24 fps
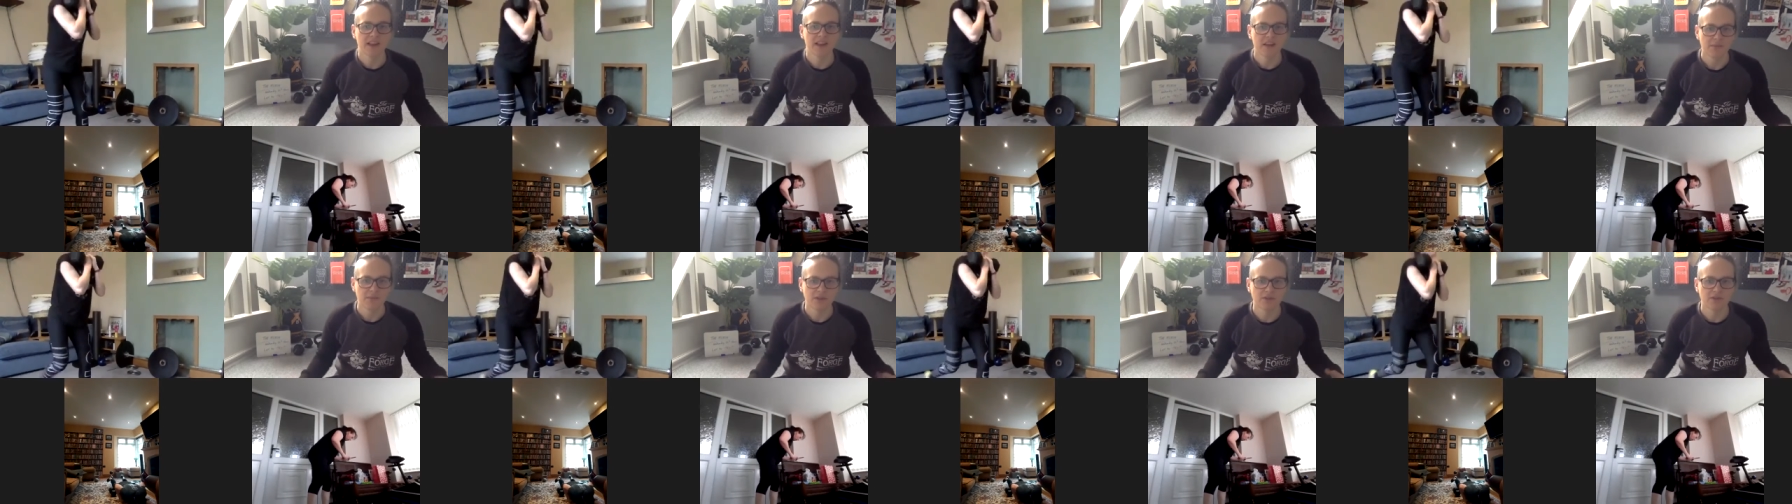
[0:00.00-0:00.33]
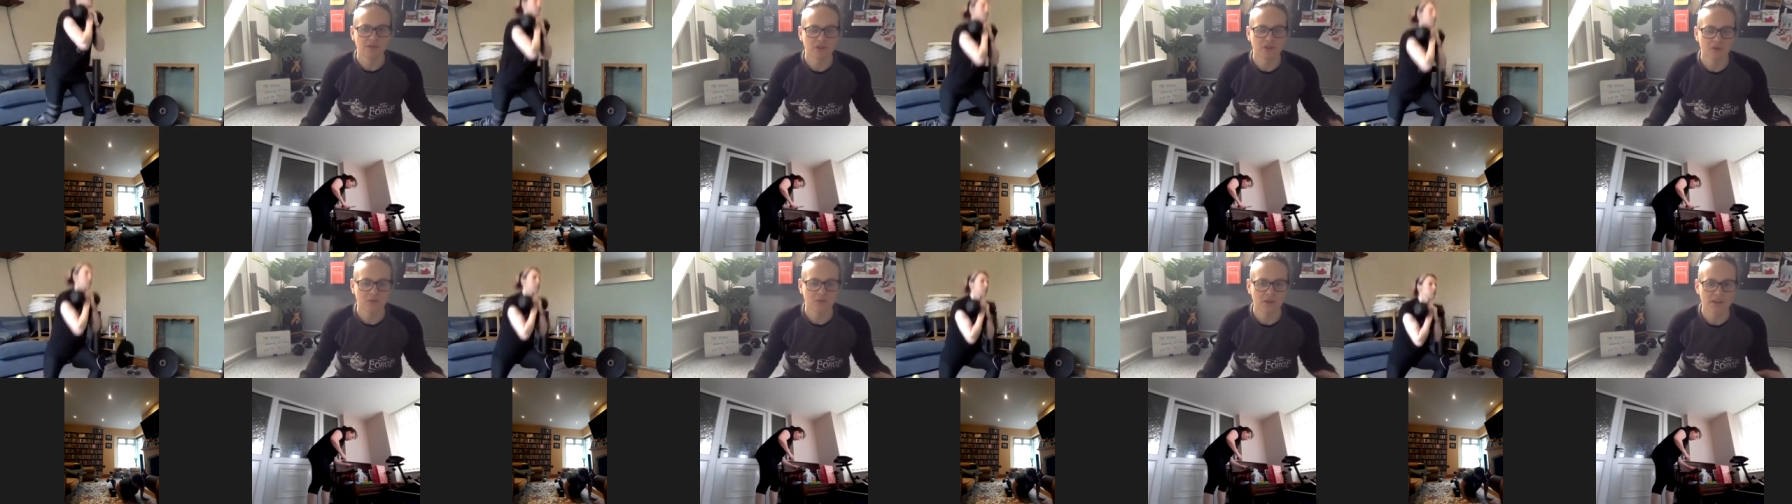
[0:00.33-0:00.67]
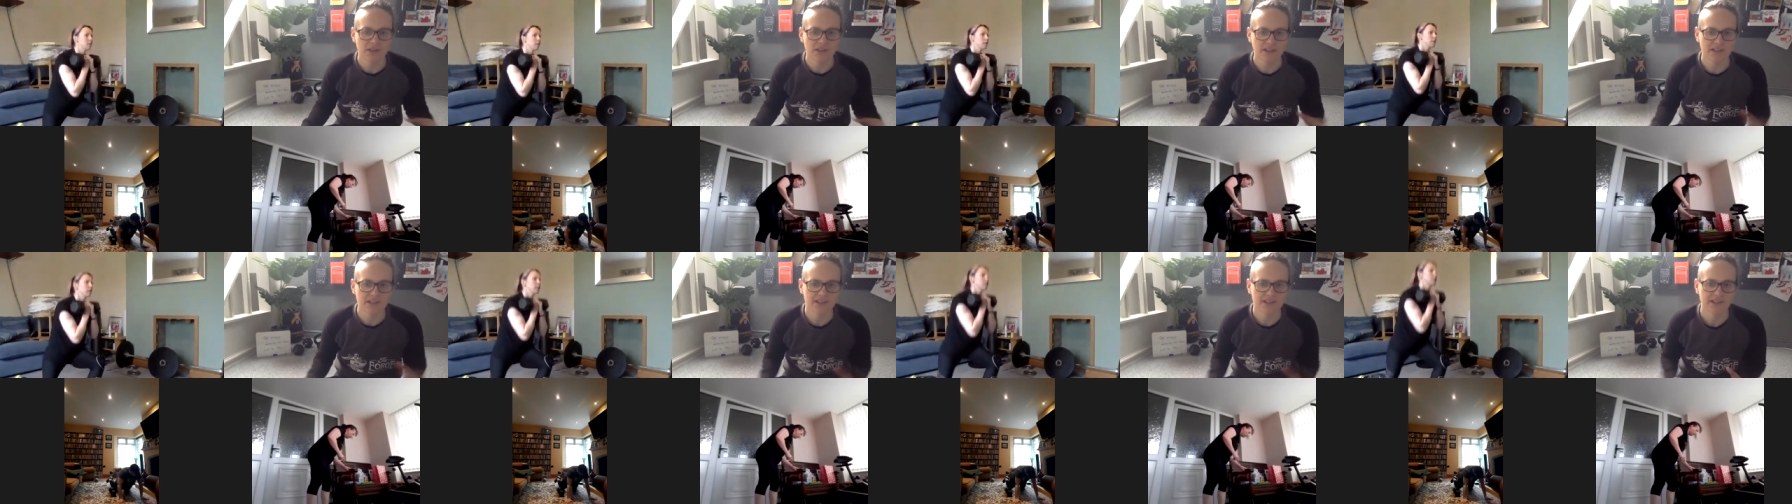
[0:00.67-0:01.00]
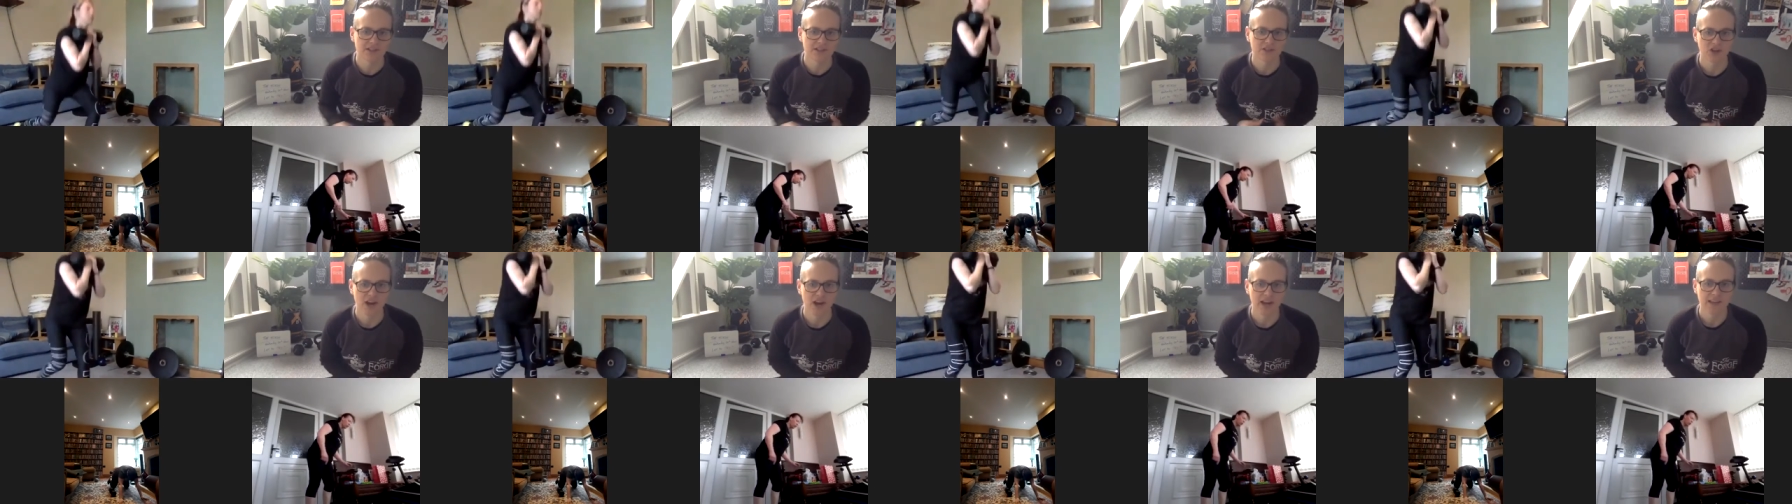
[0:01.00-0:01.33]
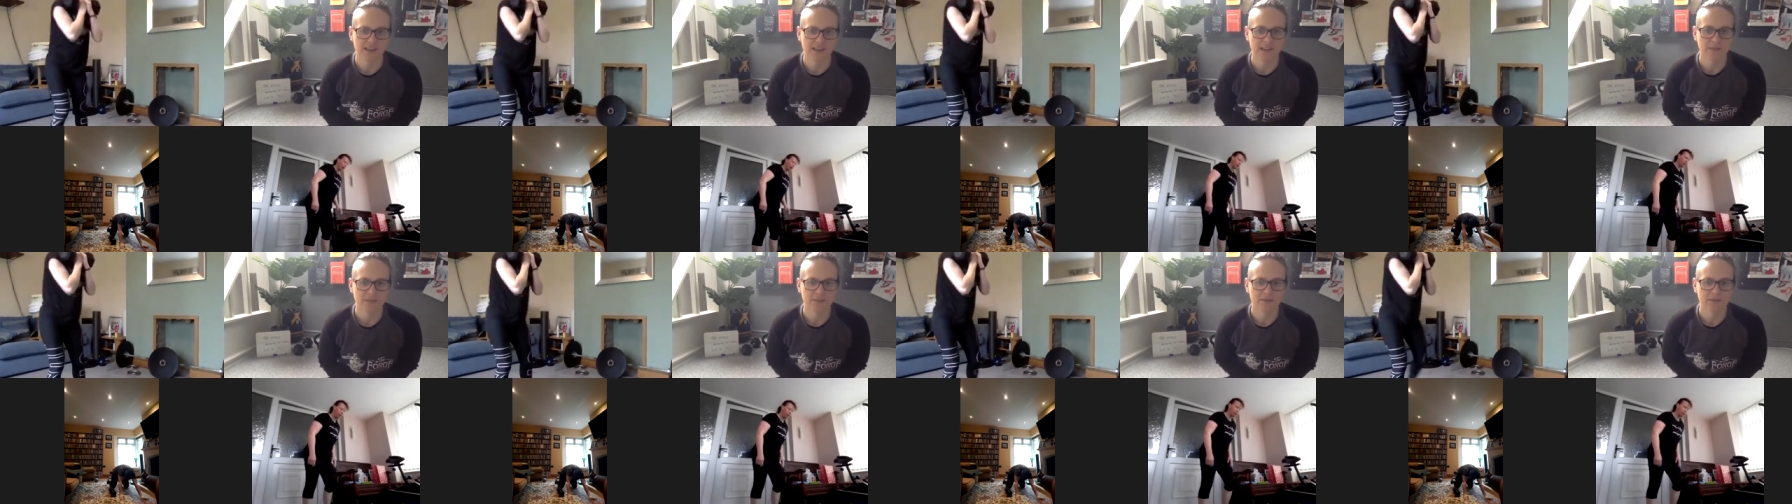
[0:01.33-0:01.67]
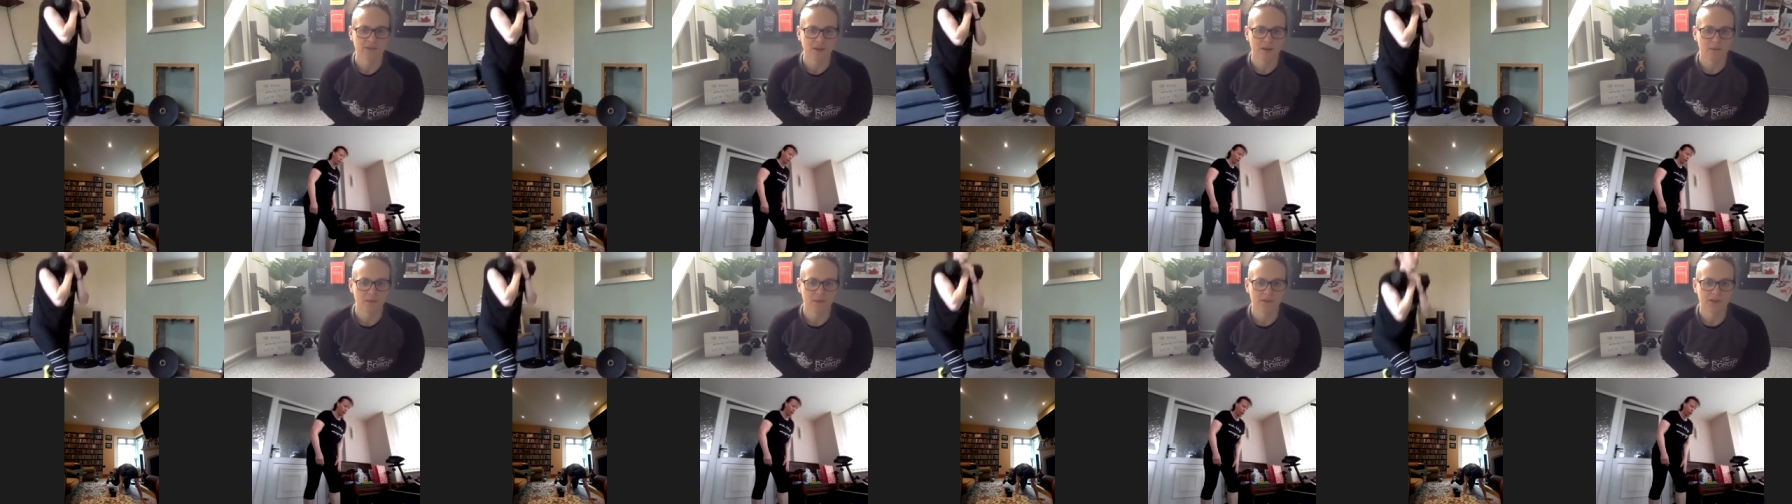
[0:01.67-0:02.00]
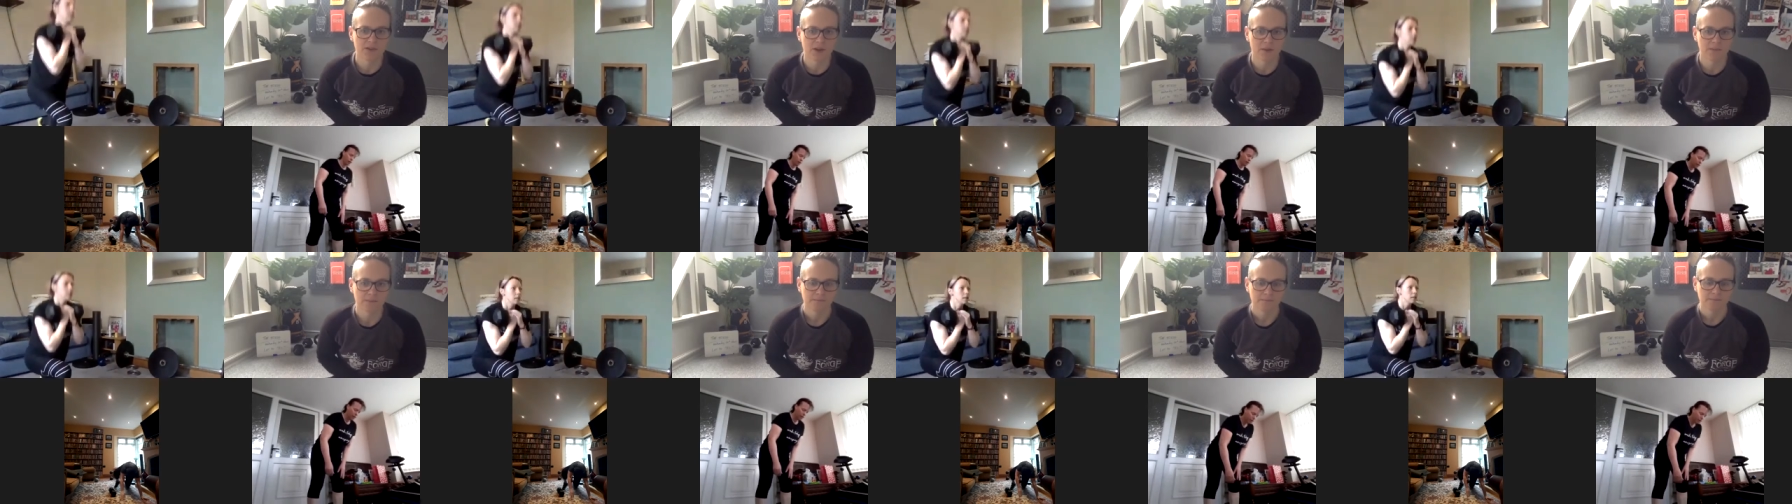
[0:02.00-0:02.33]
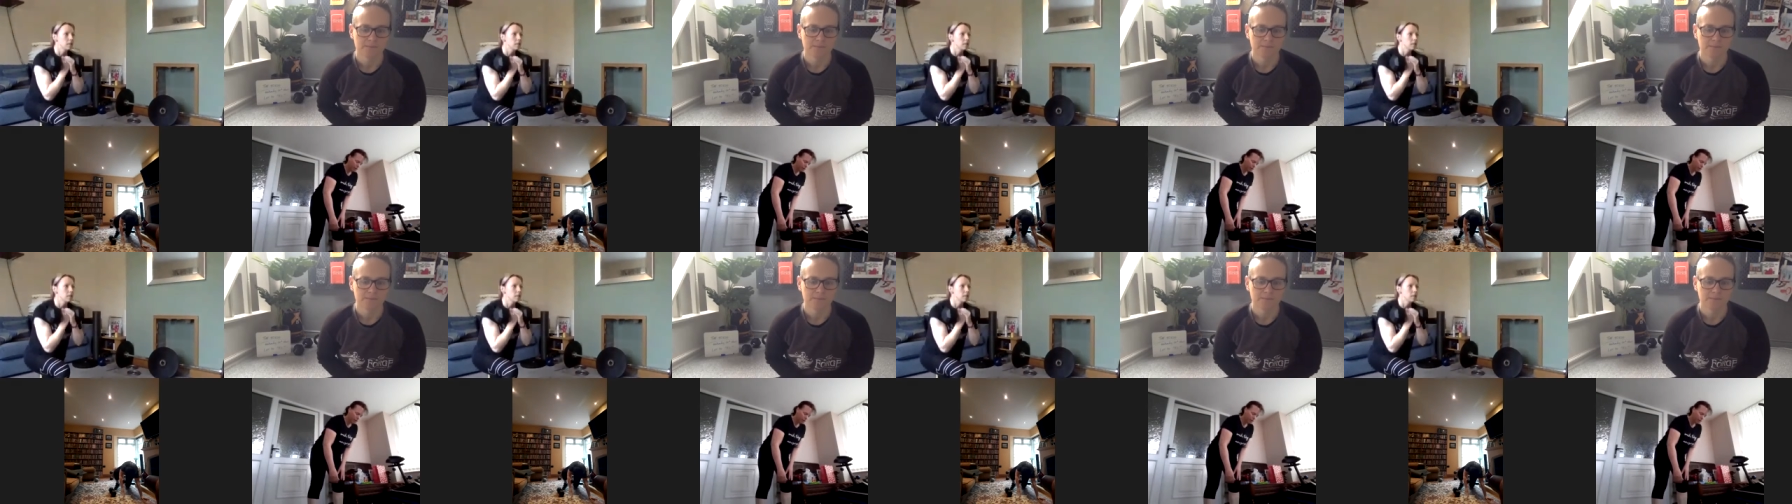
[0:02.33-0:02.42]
but I do want you to still try and keep a double jump.